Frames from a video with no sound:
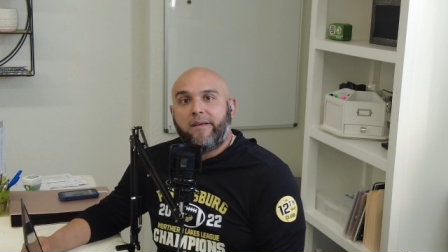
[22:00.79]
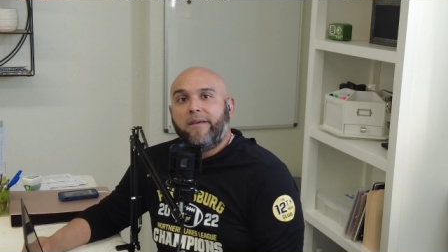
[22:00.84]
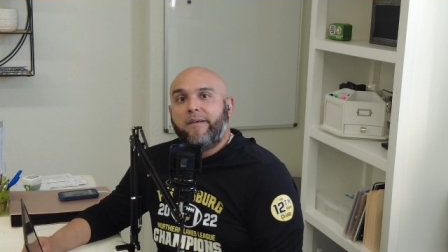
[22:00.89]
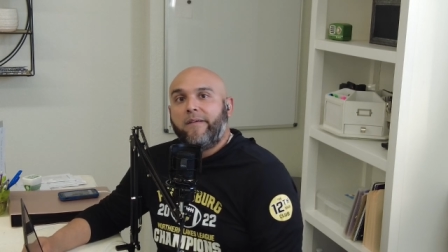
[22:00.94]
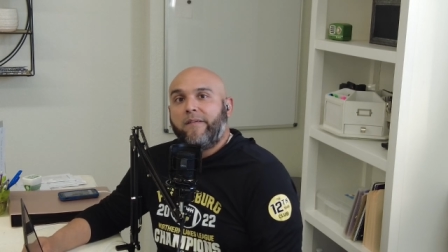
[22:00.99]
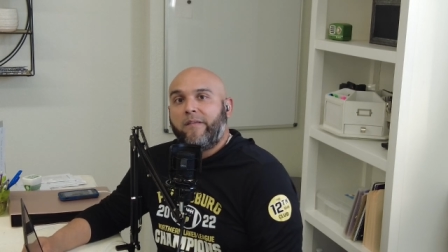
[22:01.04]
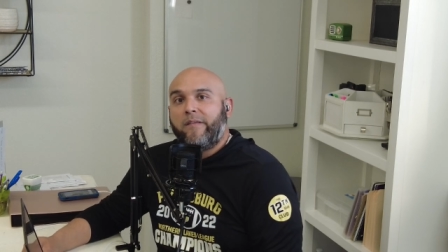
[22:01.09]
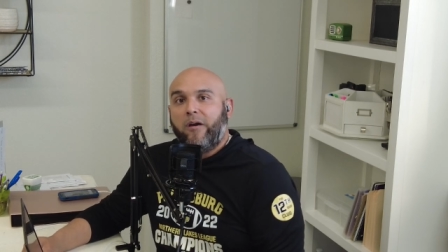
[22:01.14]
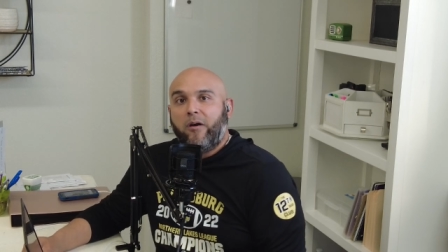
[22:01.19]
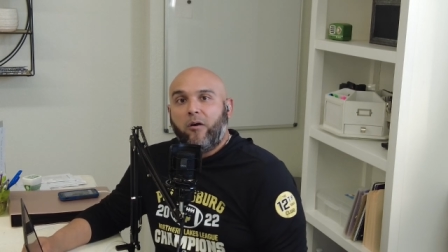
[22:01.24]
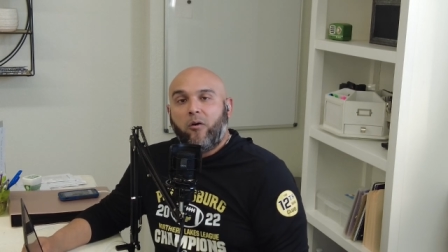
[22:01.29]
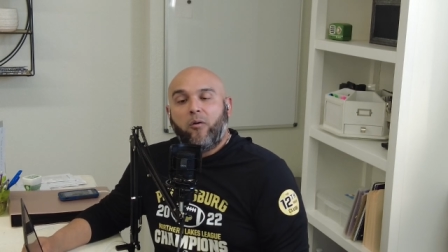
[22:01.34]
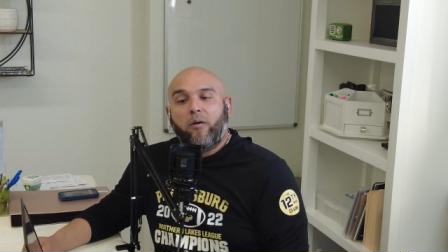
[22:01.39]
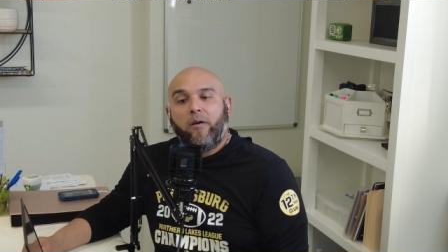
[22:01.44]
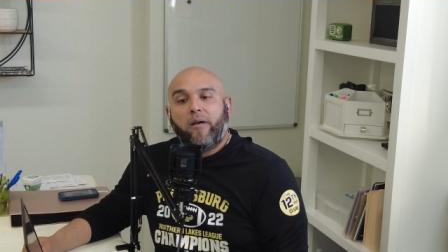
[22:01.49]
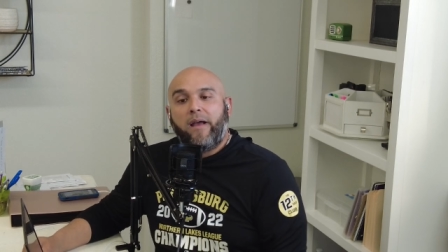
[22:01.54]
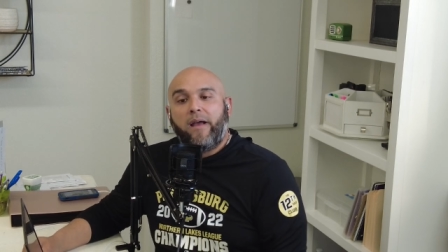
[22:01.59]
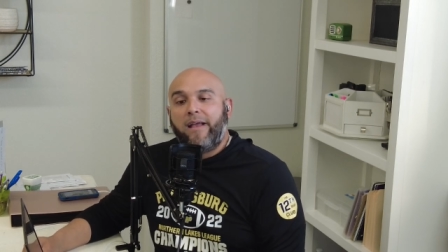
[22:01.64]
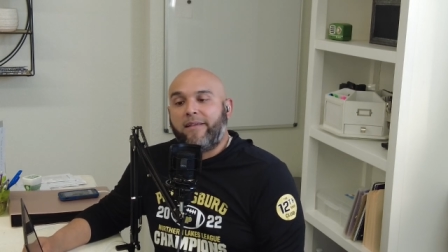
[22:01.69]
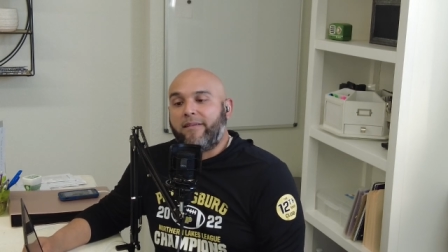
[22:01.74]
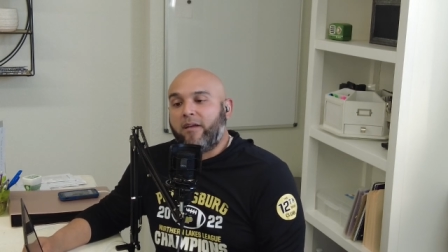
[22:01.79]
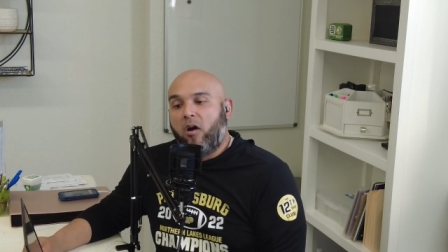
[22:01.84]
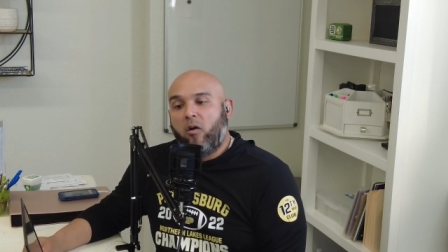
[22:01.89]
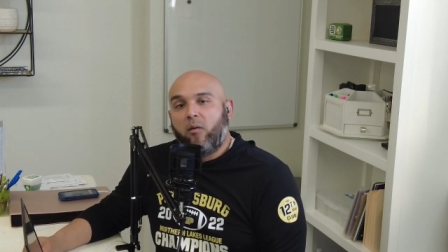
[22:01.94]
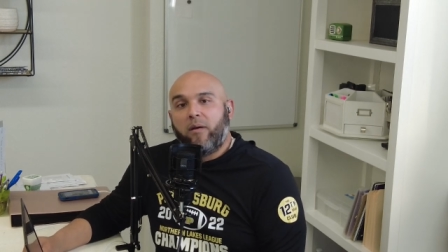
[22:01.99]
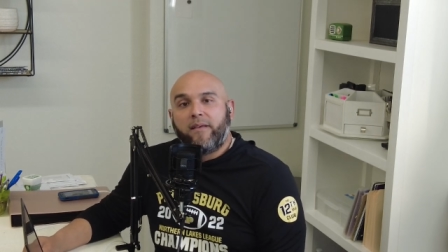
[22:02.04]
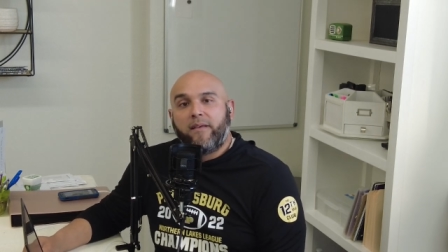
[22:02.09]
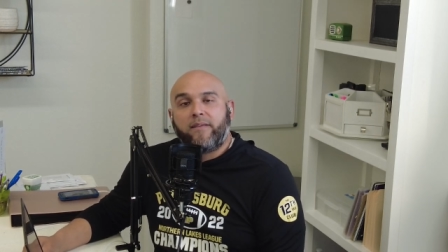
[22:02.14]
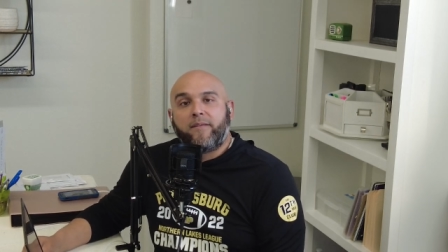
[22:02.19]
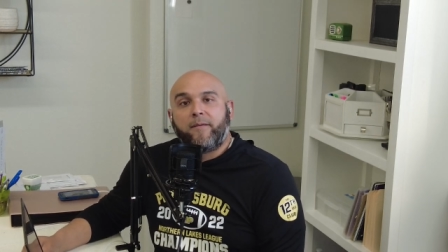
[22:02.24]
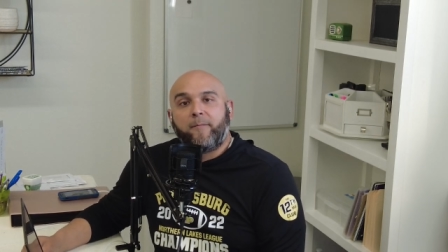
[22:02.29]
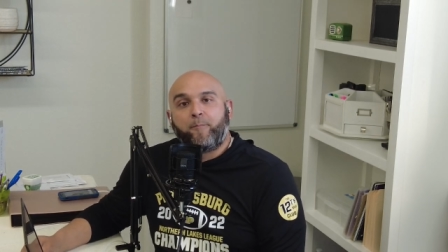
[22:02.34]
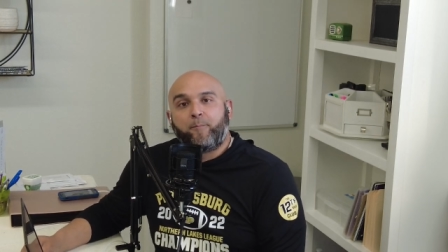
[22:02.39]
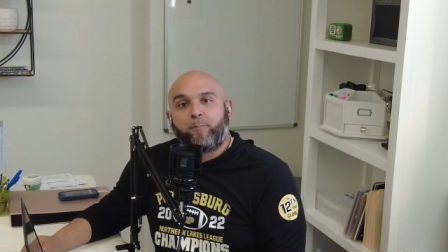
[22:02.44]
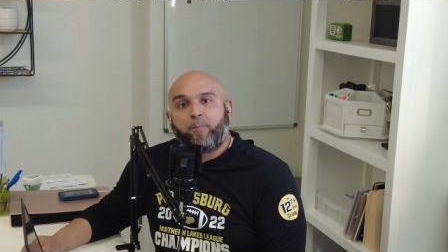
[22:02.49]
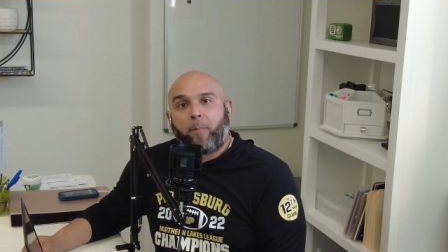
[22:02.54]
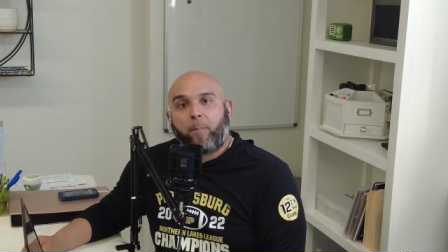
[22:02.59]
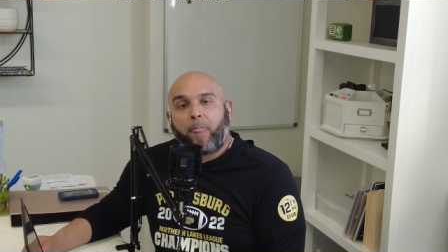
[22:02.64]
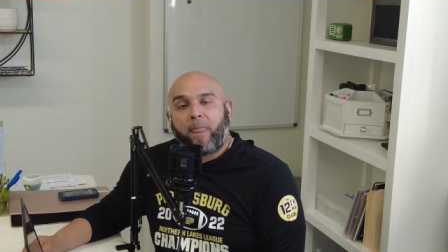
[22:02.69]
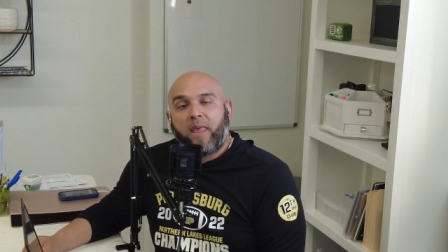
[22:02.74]
So as always,
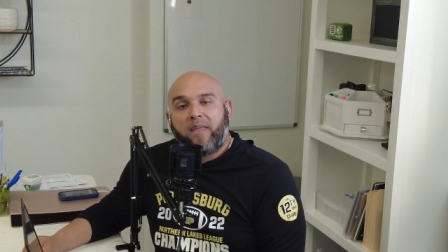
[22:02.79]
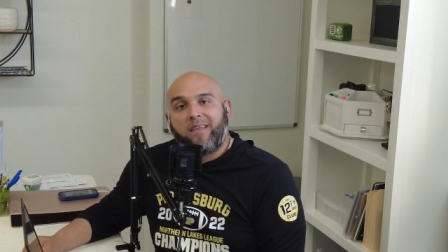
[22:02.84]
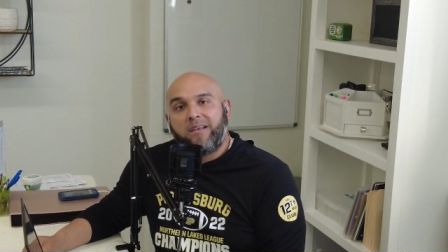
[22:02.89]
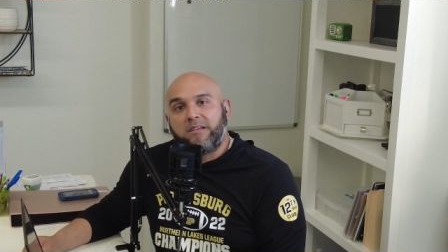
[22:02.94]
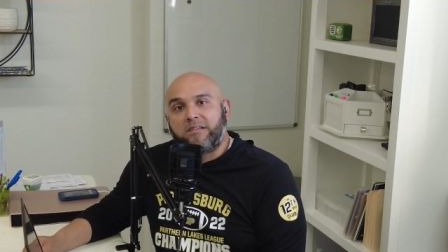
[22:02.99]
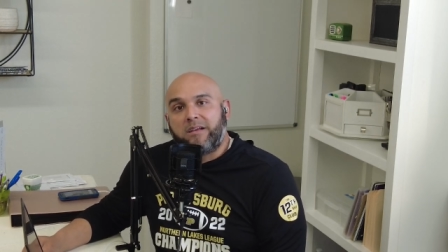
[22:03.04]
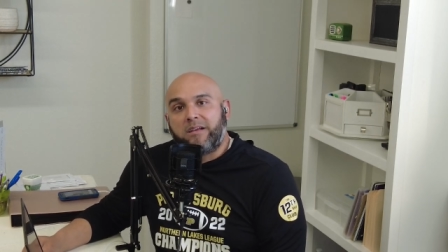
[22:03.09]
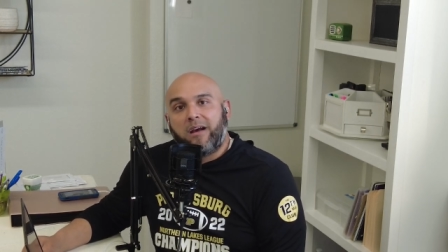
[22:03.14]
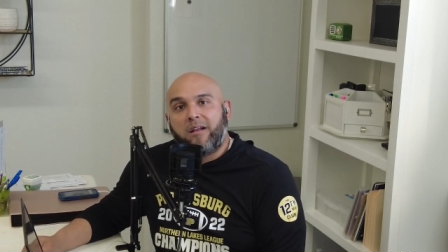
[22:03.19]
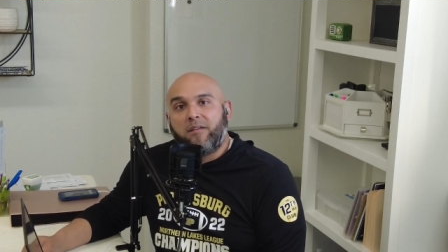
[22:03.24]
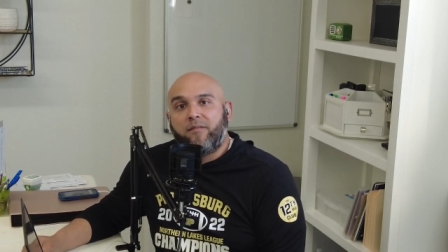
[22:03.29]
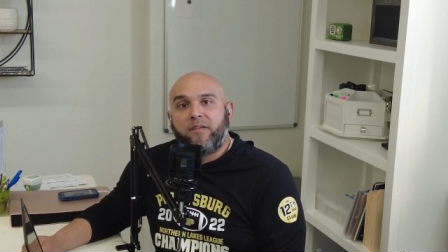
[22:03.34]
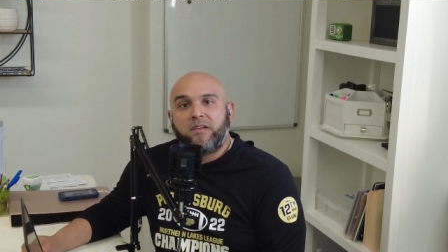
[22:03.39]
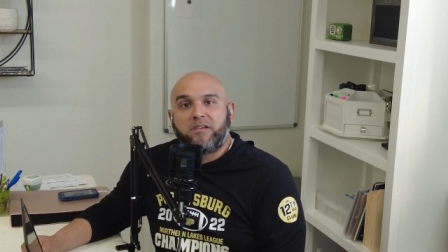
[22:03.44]
thanks to Cuttlefish